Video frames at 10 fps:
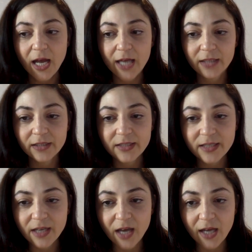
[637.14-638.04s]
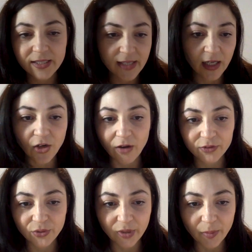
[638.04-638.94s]
And I started
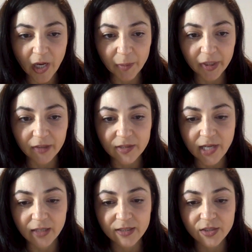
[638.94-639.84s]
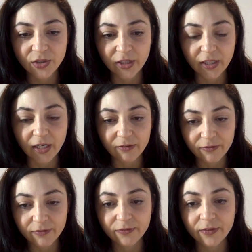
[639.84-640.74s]
off doing a biomedical science degree,
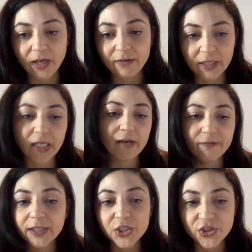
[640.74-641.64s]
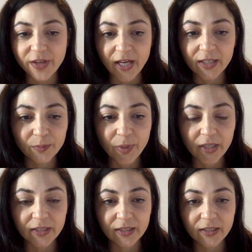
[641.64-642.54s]
and I finished that,
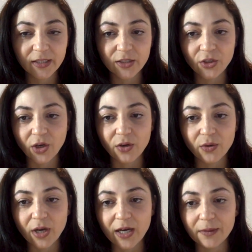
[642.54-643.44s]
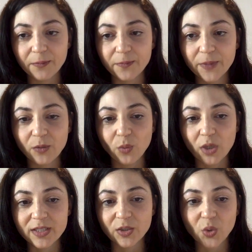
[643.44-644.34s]
but it
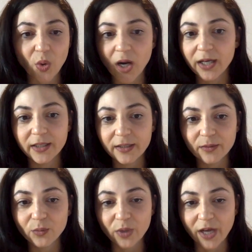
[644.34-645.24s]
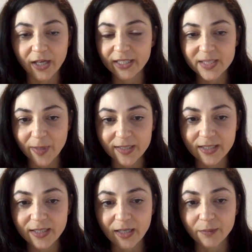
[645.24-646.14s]
wasn't quite what I expected.